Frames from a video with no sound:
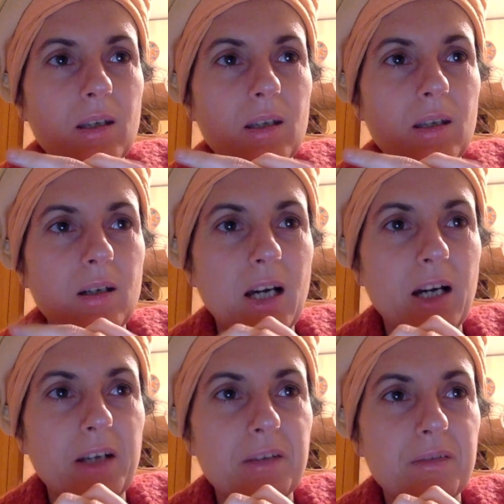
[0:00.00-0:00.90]
a
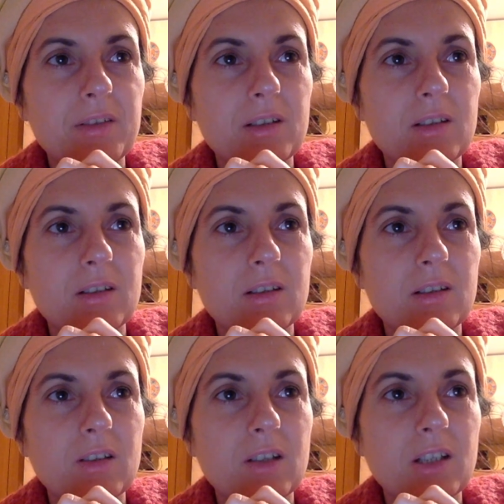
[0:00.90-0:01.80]
life,
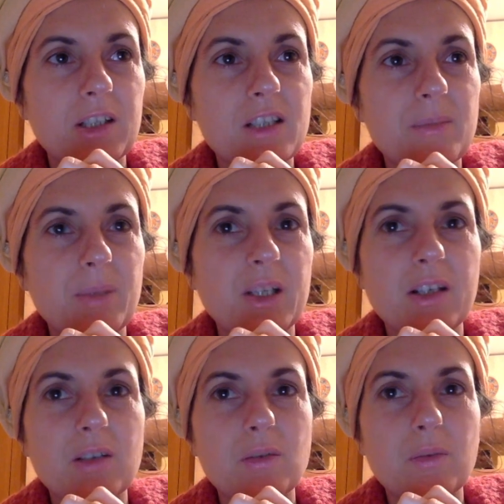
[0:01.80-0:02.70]
an
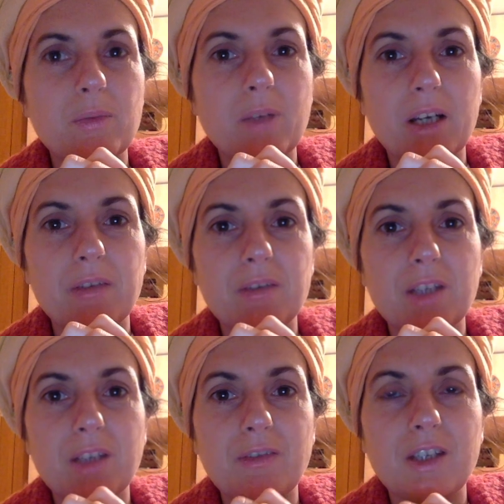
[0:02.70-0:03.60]
experience of life
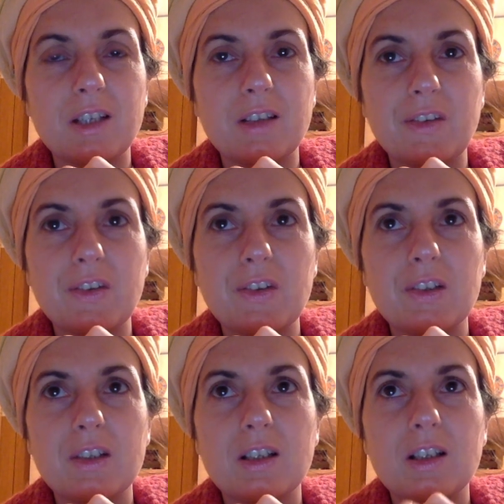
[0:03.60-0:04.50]
that feels
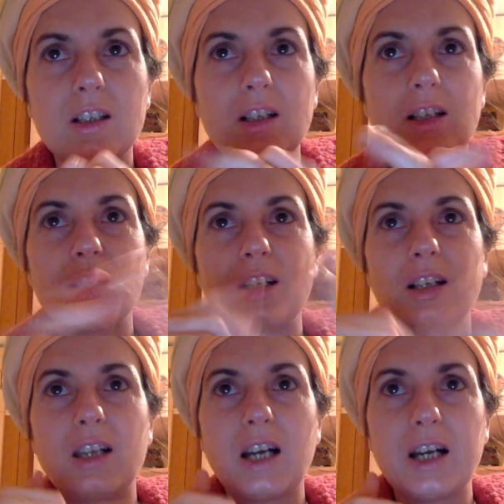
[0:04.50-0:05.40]

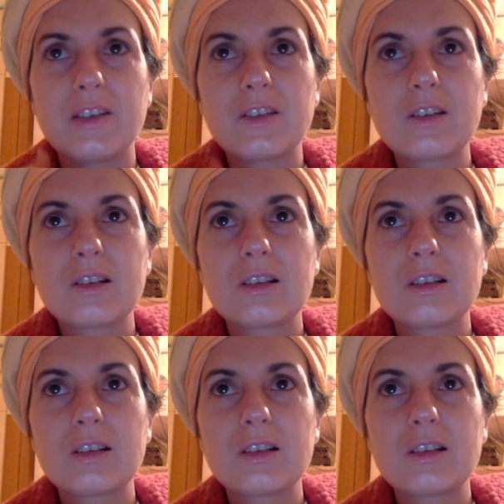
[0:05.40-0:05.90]
aligned,